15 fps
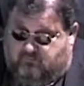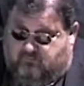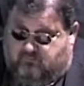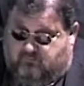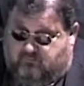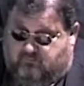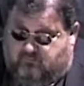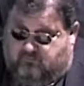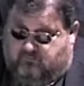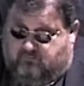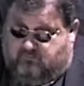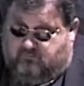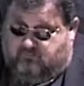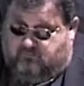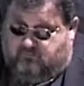
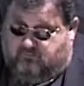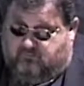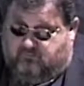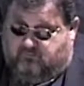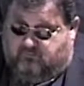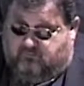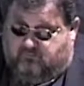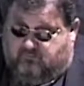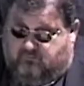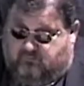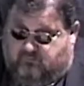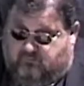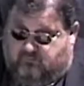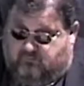(silence)